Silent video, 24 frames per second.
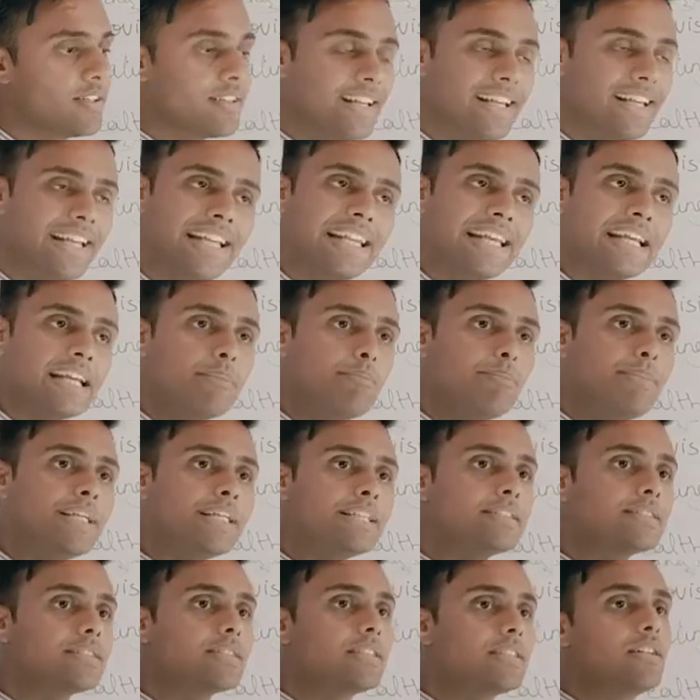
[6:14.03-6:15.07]
Cleaning
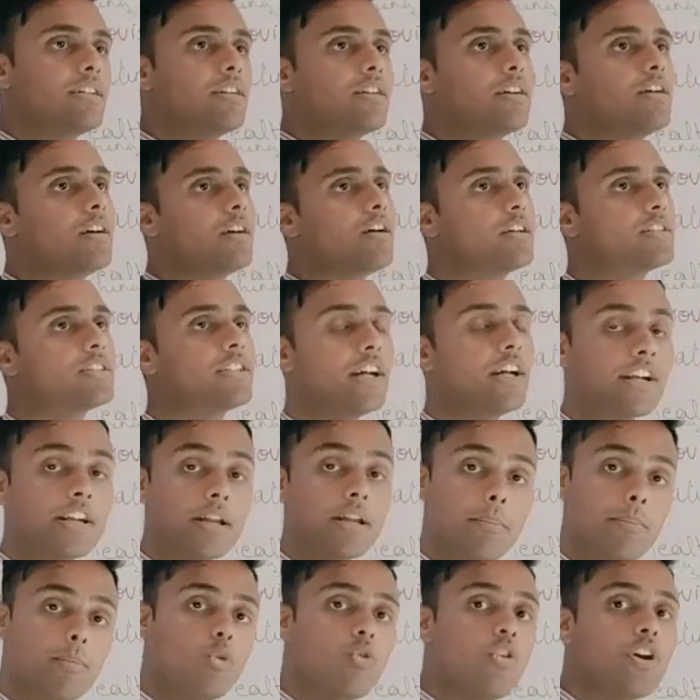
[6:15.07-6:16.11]
means the
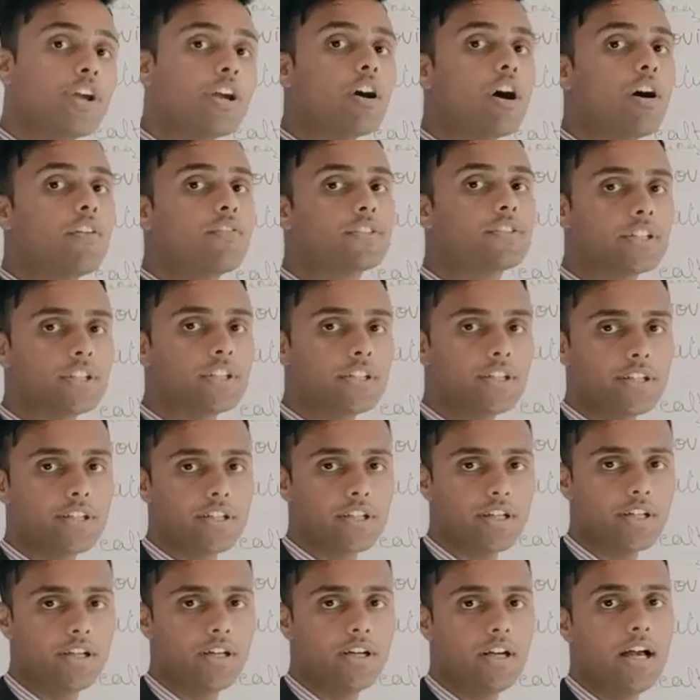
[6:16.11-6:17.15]
removing of
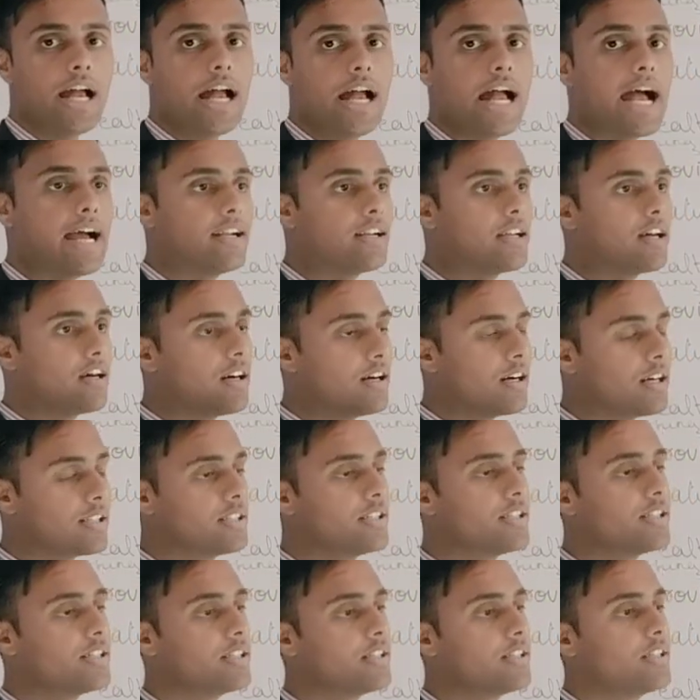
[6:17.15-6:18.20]
dirt and
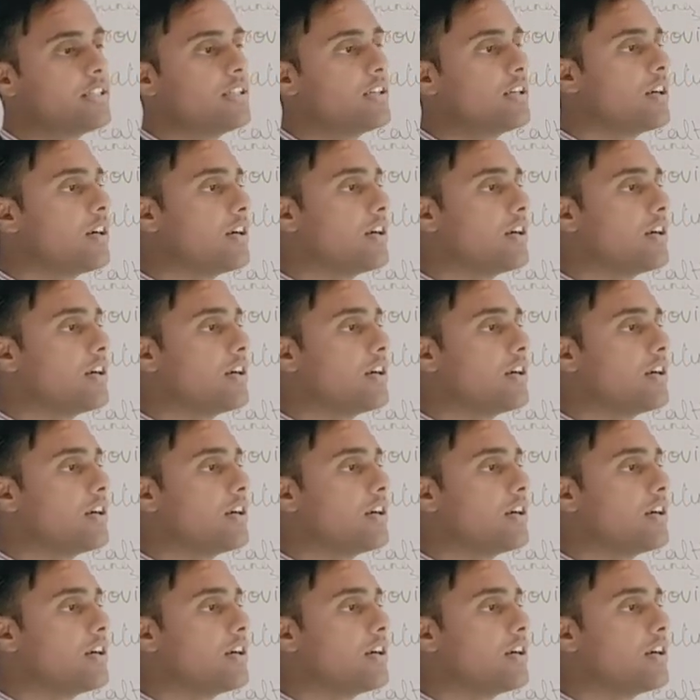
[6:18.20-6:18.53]
other